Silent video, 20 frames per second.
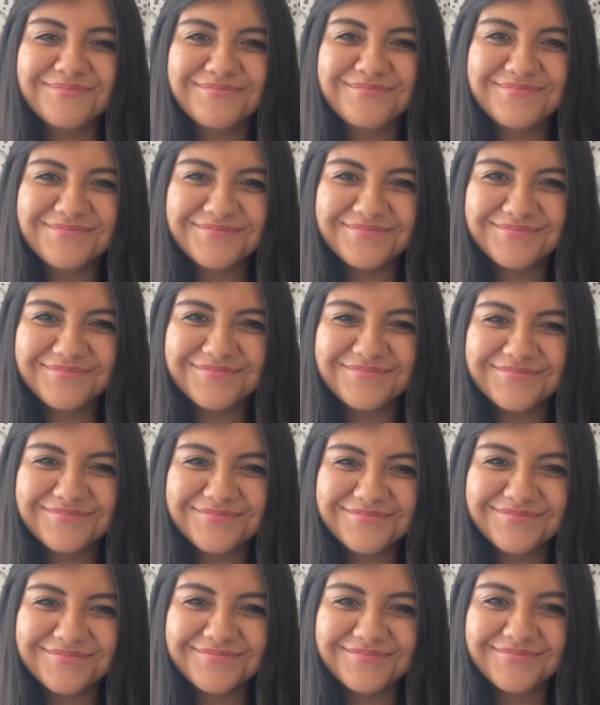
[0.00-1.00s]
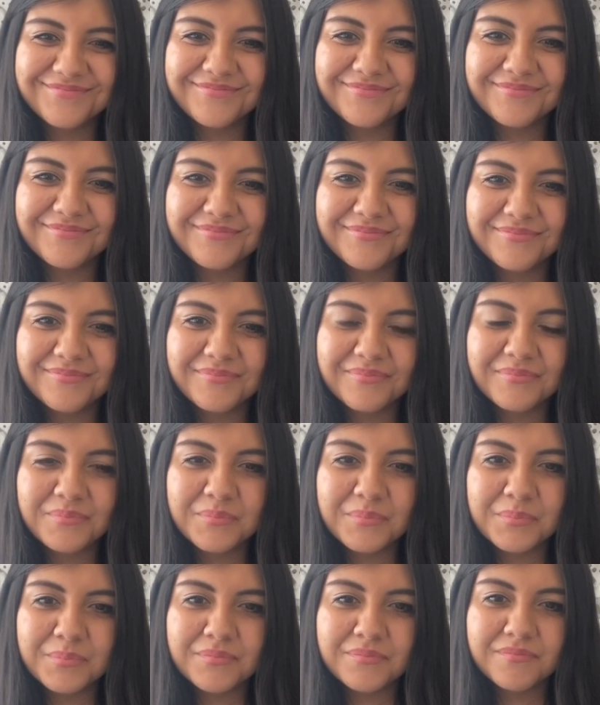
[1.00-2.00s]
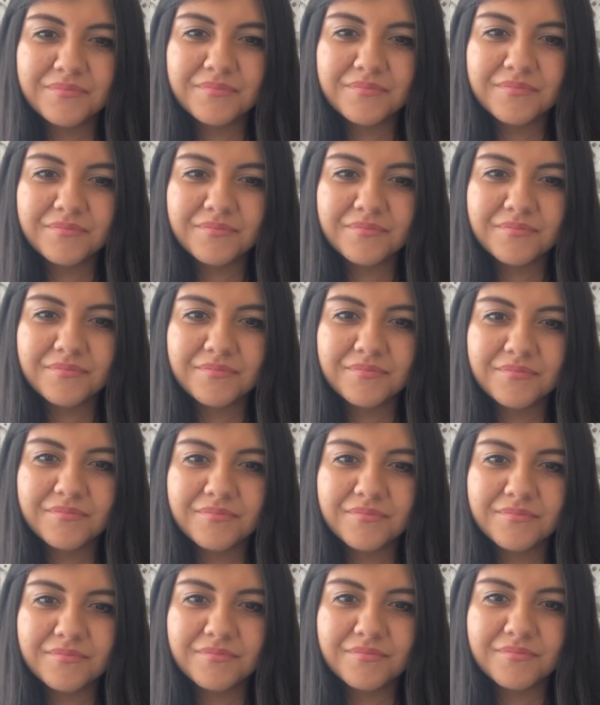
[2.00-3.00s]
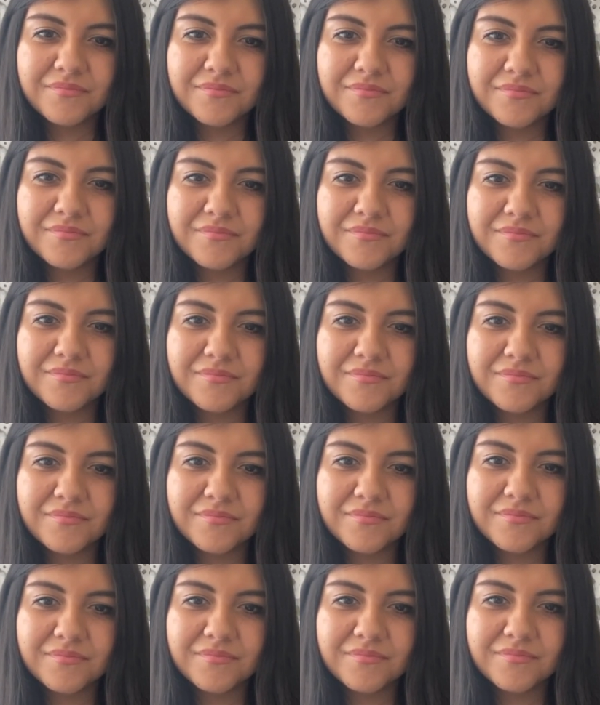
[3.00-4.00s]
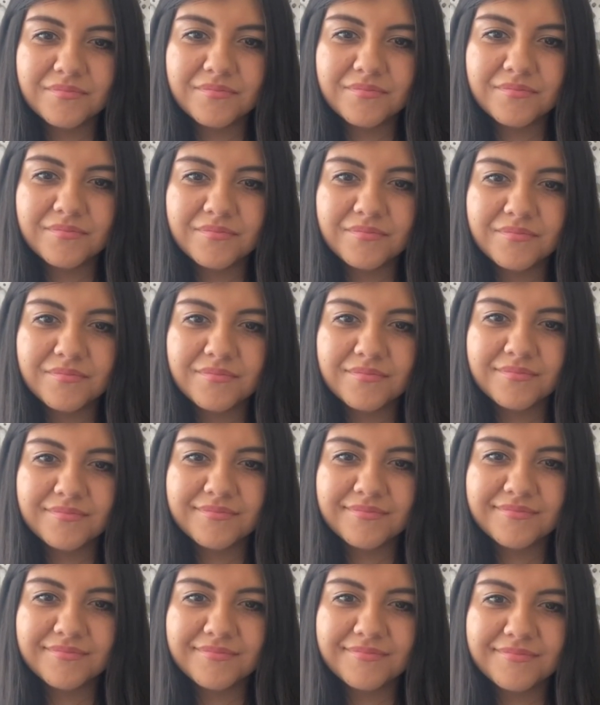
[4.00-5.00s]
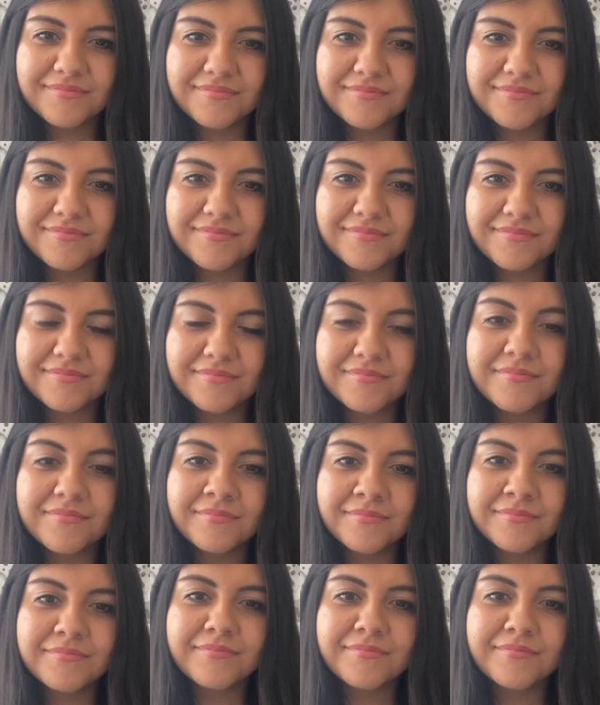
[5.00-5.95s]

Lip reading: (not speaking)